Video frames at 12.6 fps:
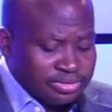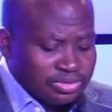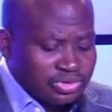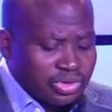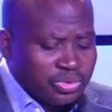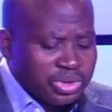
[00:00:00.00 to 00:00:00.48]

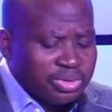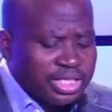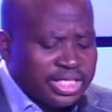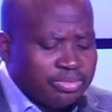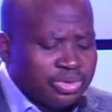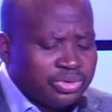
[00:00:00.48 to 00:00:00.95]
So we were
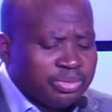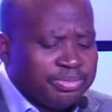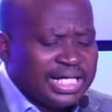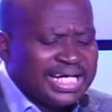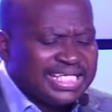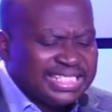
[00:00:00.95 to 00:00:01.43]
able to
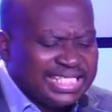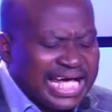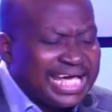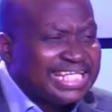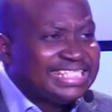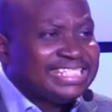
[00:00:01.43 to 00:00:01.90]
buy
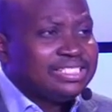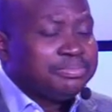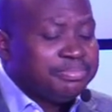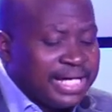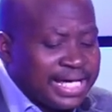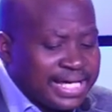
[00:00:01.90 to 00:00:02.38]
90
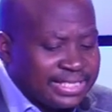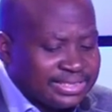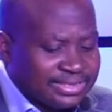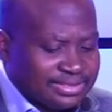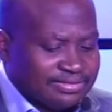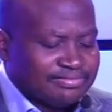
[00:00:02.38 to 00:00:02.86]

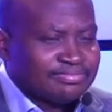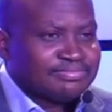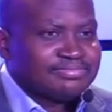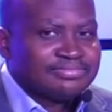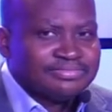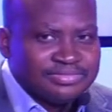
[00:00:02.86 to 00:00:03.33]
beds.
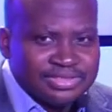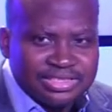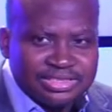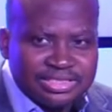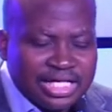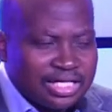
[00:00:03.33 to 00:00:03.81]

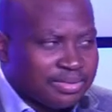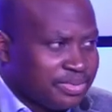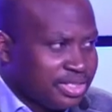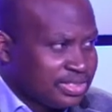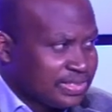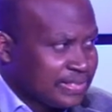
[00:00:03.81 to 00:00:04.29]
Isn't that
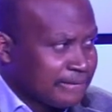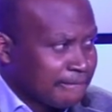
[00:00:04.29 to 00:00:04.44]
amazing?